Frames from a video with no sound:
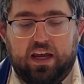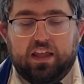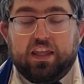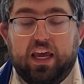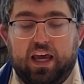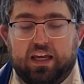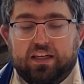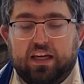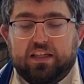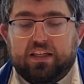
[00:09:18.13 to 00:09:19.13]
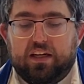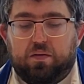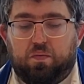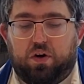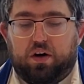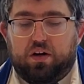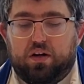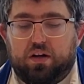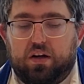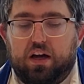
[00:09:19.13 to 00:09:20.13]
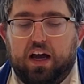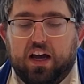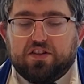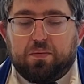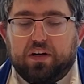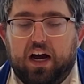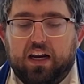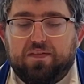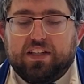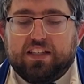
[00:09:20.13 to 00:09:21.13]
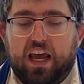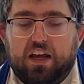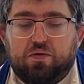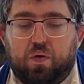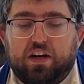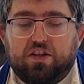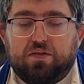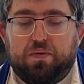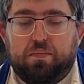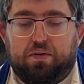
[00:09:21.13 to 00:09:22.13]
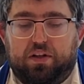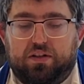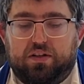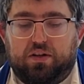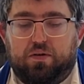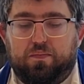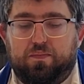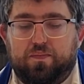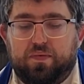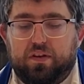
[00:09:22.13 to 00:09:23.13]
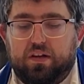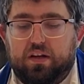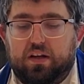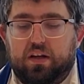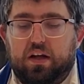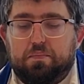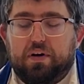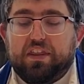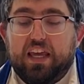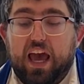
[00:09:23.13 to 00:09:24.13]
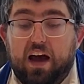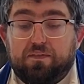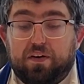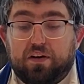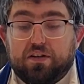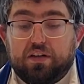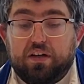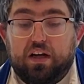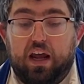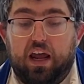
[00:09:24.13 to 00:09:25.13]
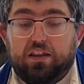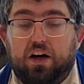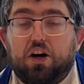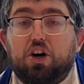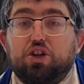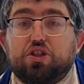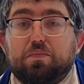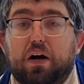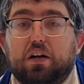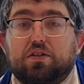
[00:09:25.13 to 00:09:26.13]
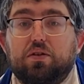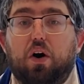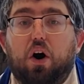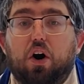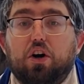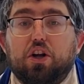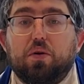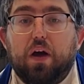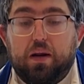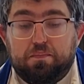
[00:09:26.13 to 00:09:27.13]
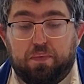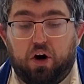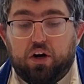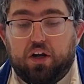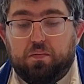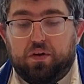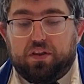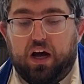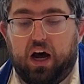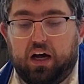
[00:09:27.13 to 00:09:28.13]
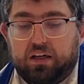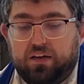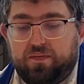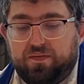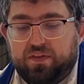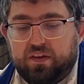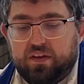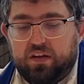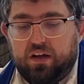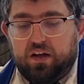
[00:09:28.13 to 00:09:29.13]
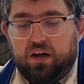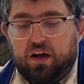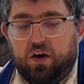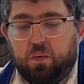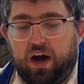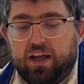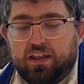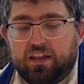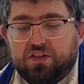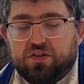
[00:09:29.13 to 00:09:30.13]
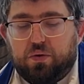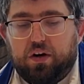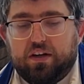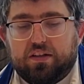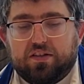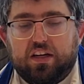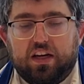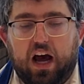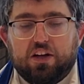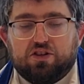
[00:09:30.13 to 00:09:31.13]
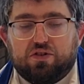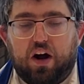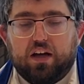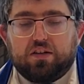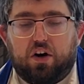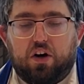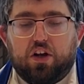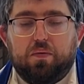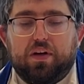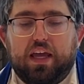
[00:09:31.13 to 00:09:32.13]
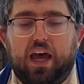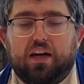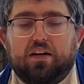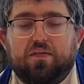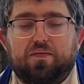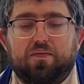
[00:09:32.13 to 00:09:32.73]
In the end, it didn't work, as there were not even 10 righteous people in Sodom. But the effort and the chutzpah to argue and bargain with God, why in this story does he not try to argue again?